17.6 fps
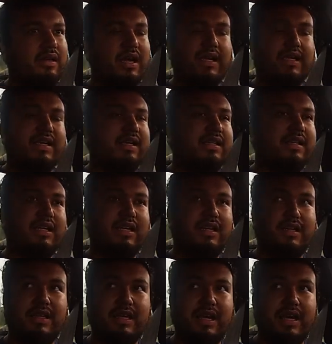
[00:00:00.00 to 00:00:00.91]
I can't
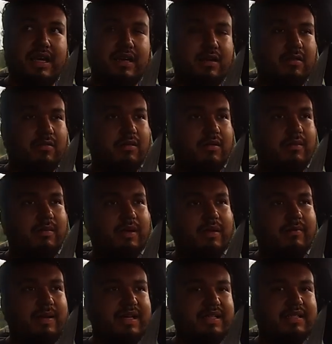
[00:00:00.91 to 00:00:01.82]
think of the Echo one,
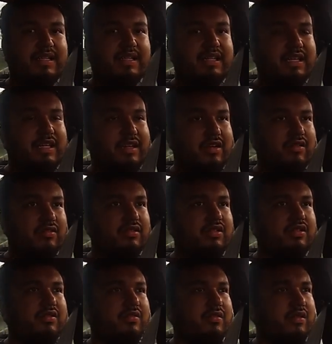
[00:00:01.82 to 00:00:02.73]
but basically those
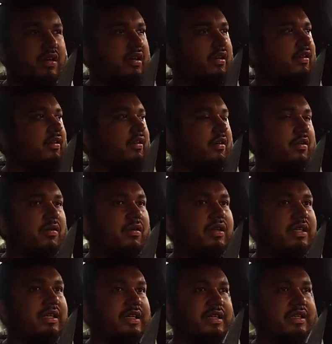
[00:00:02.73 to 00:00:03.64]
two are the
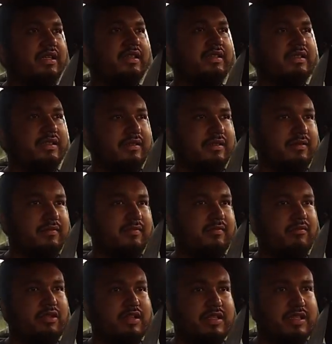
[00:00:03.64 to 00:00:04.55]
only
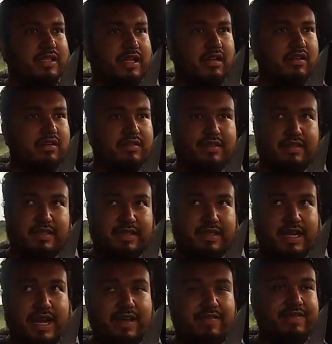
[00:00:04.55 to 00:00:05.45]
ones
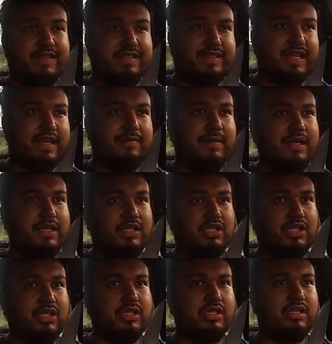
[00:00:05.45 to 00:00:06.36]
that they have the same
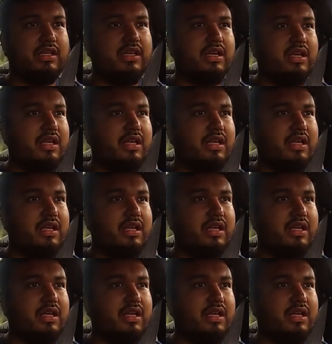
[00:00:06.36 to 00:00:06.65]
engine,